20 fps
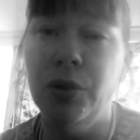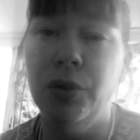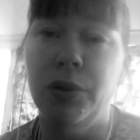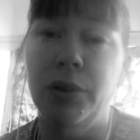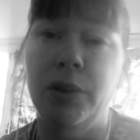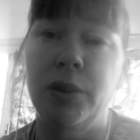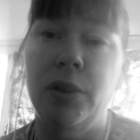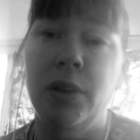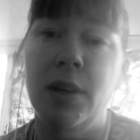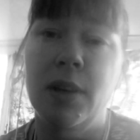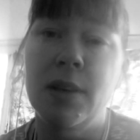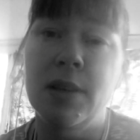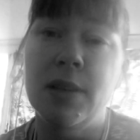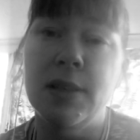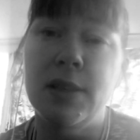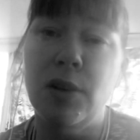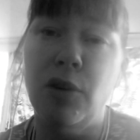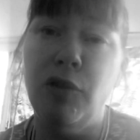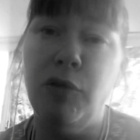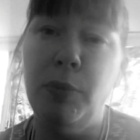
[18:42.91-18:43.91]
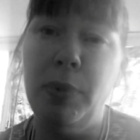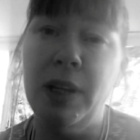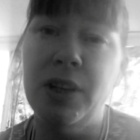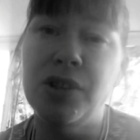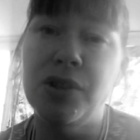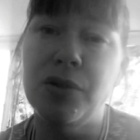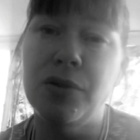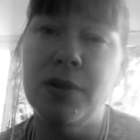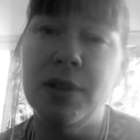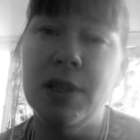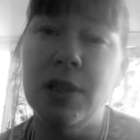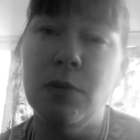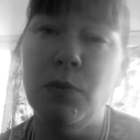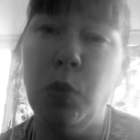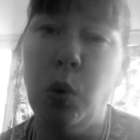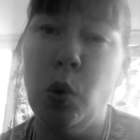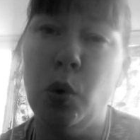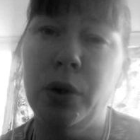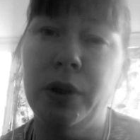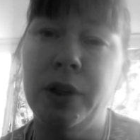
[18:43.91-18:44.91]
You know, self-pleasure is
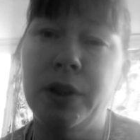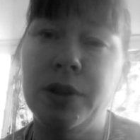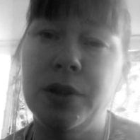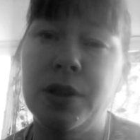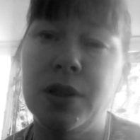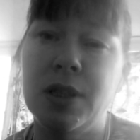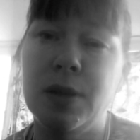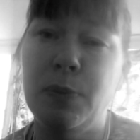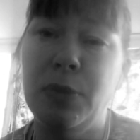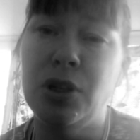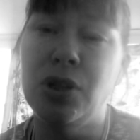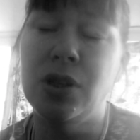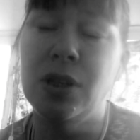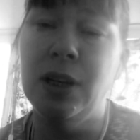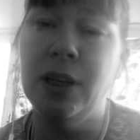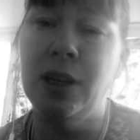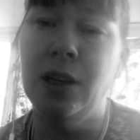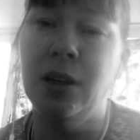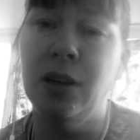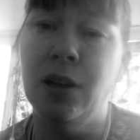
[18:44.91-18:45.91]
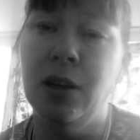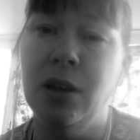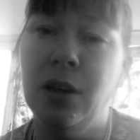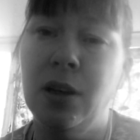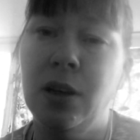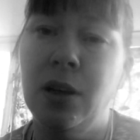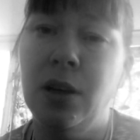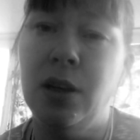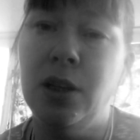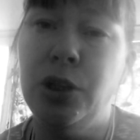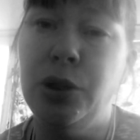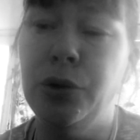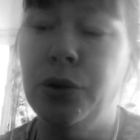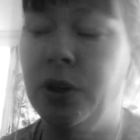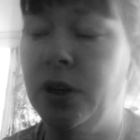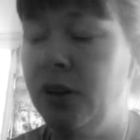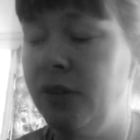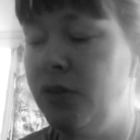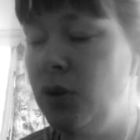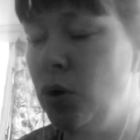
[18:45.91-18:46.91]
important, especially,
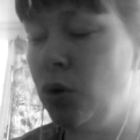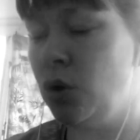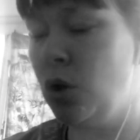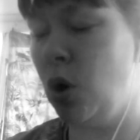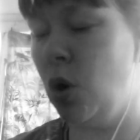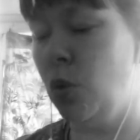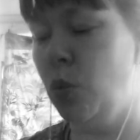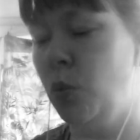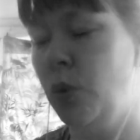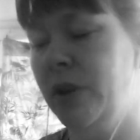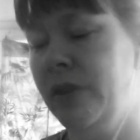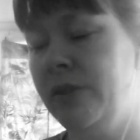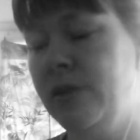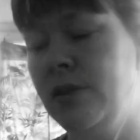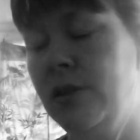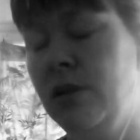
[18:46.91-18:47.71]
you know, if you're not